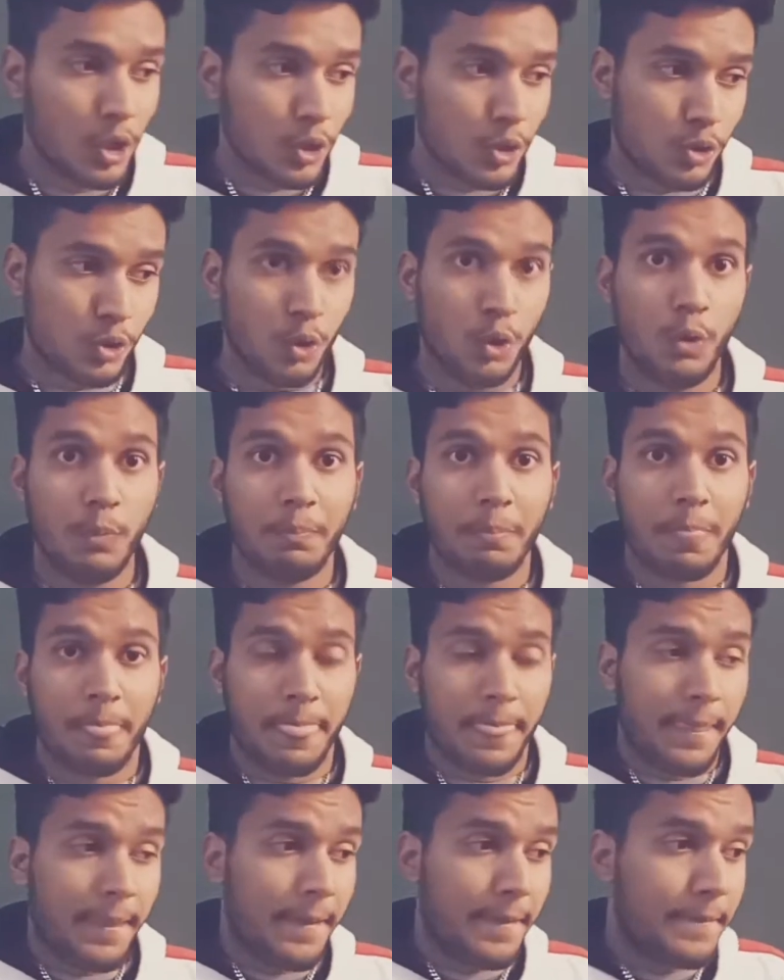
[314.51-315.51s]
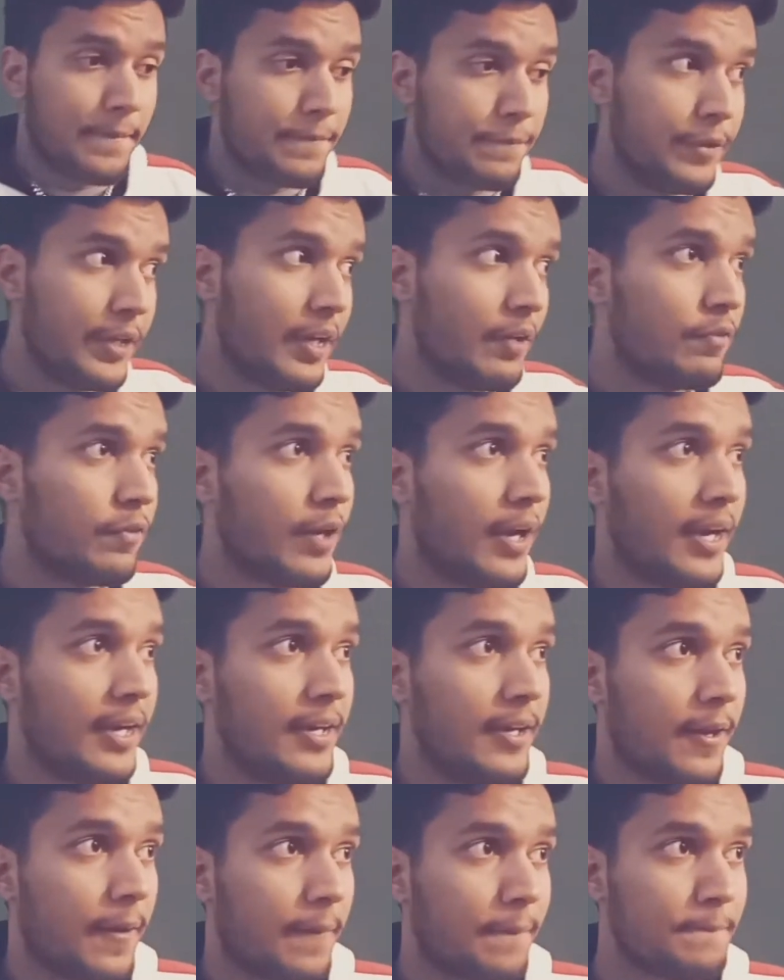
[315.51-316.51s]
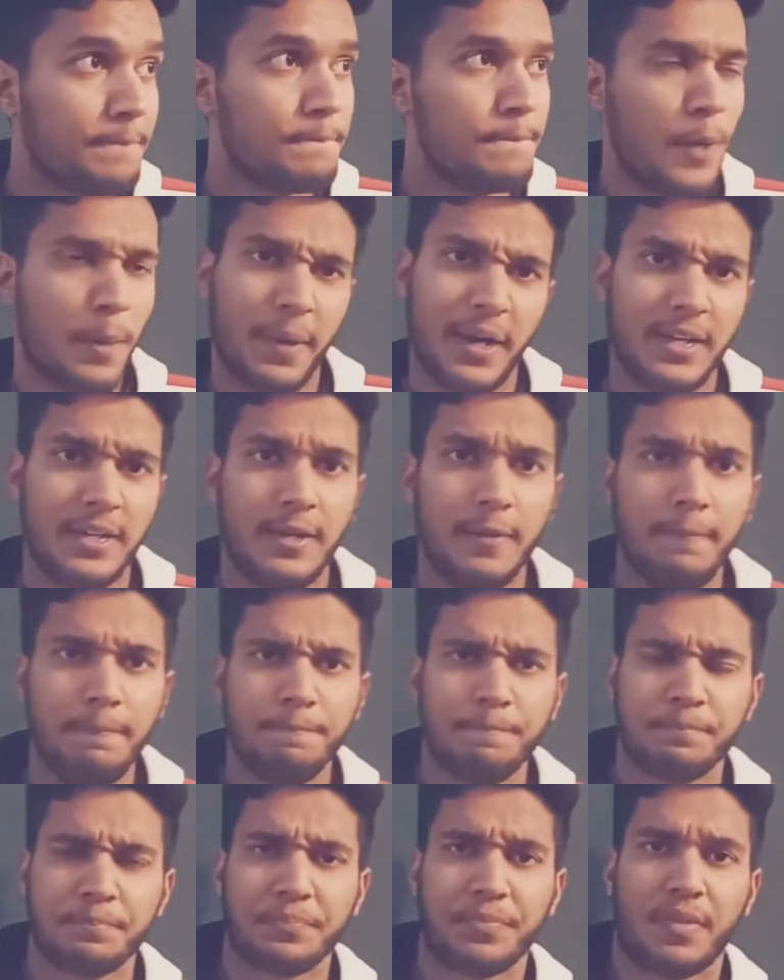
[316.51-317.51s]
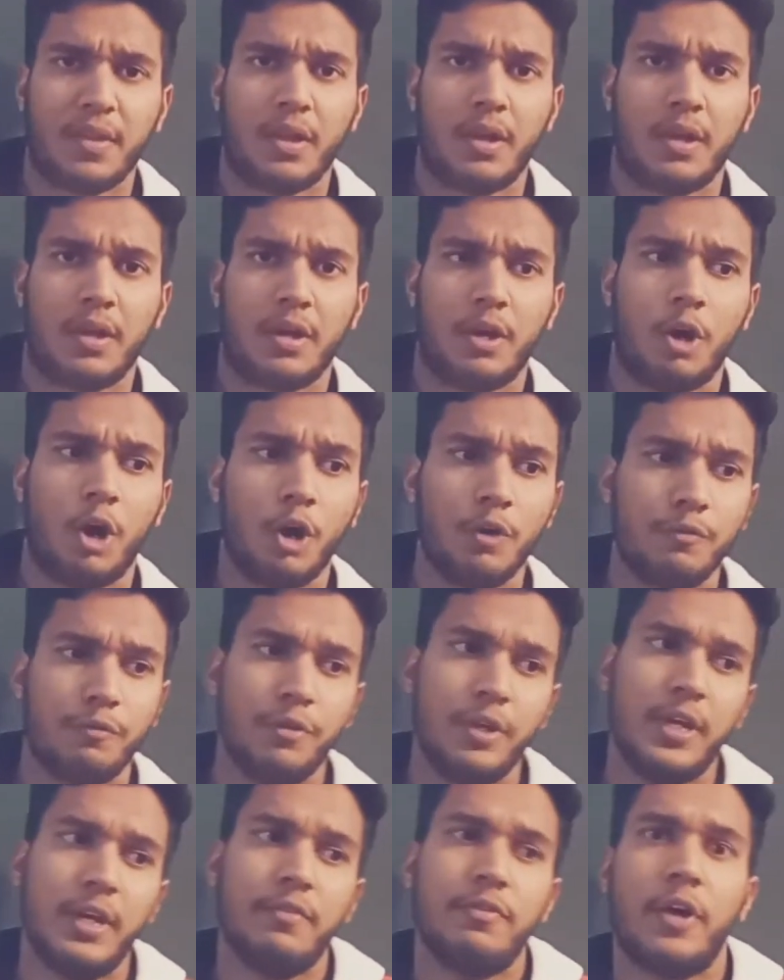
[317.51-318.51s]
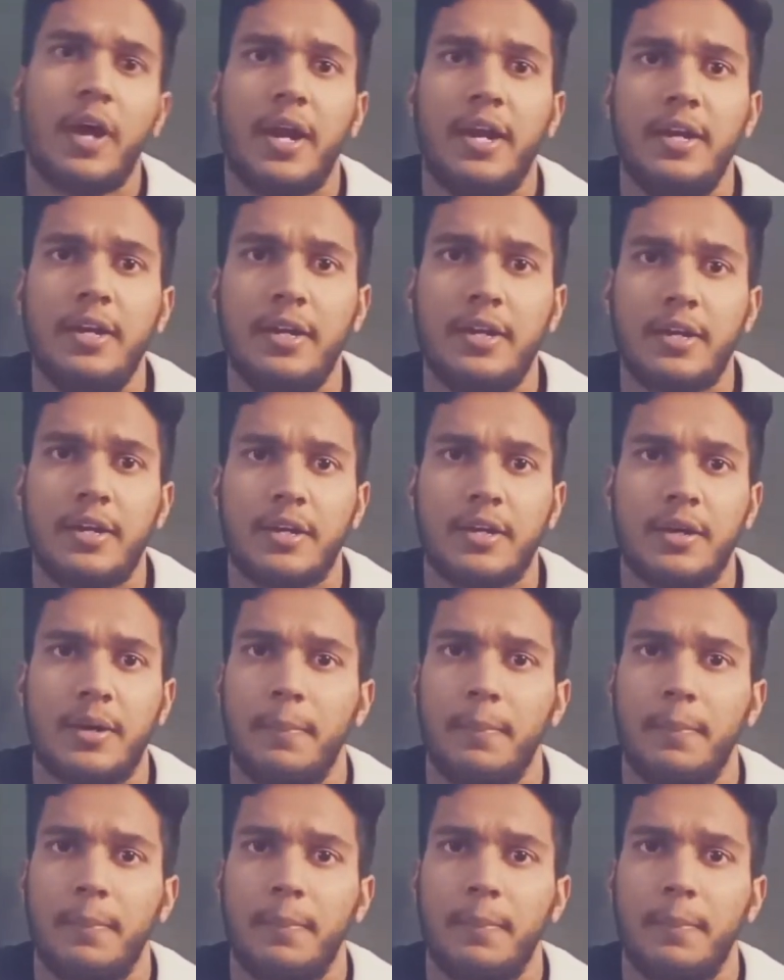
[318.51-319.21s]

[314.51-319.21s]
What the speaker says: So we can find momentum or we can find